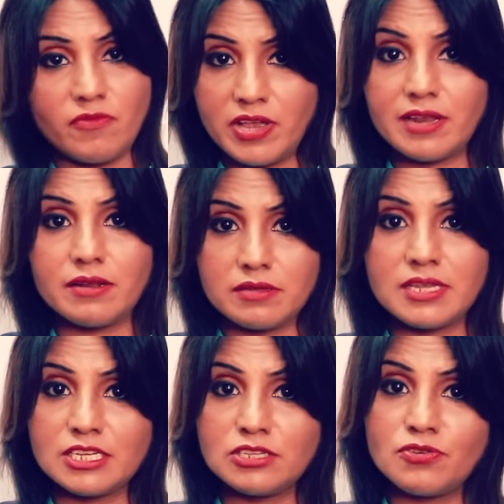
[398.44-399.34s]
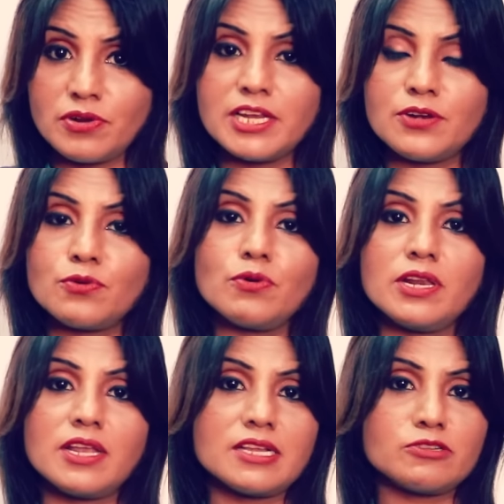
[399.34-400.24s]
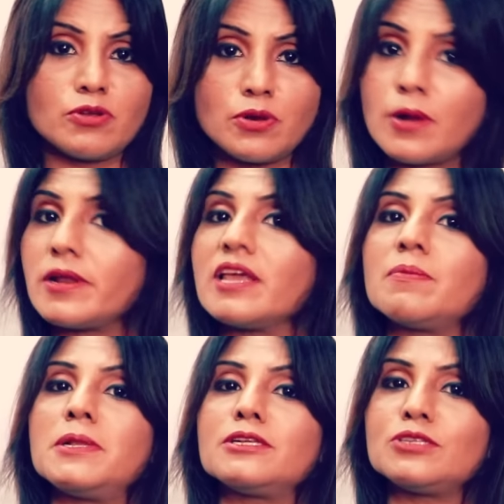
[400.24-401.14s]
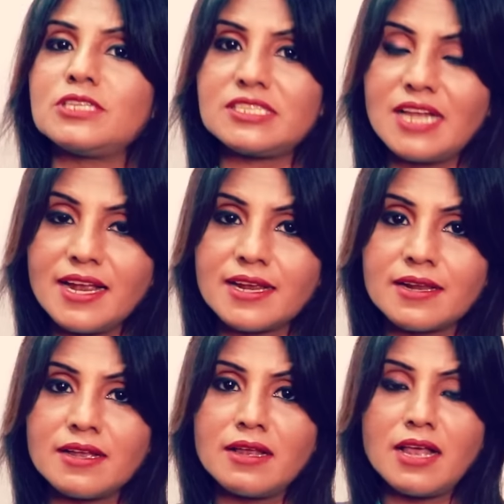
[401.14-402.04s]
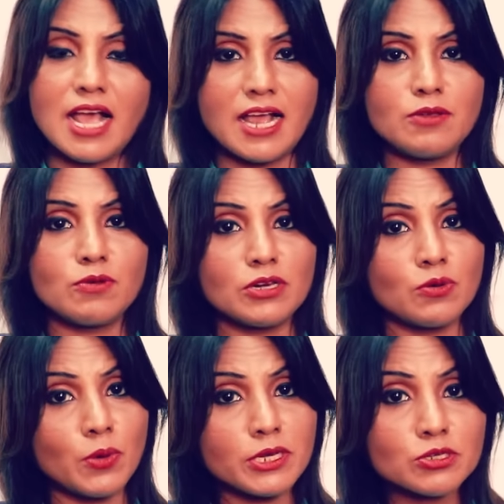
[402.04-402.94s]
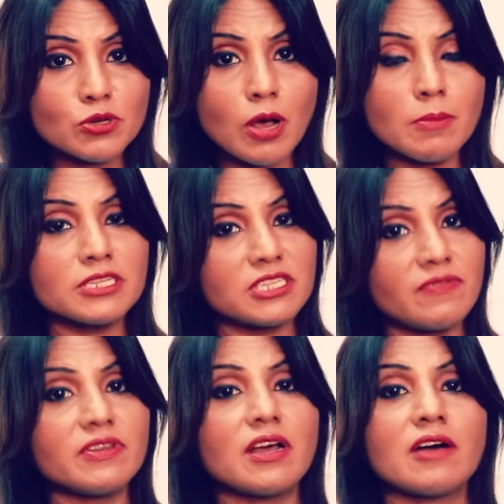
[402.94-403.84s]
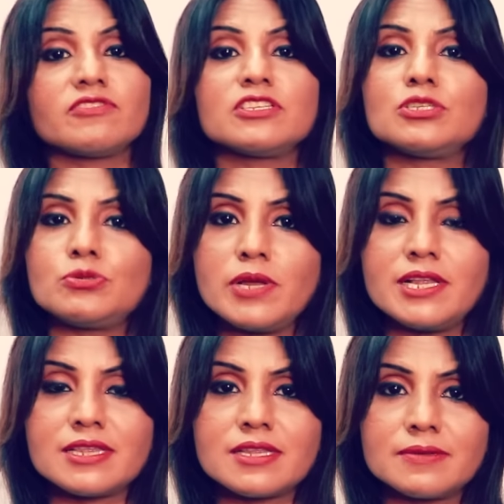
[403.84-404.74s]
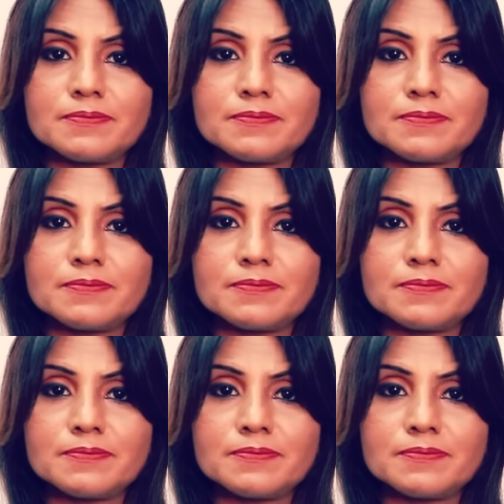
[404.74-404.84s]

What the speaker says: Well, that is really true in case you're not able to decide, and you can go into commerce even after 12th.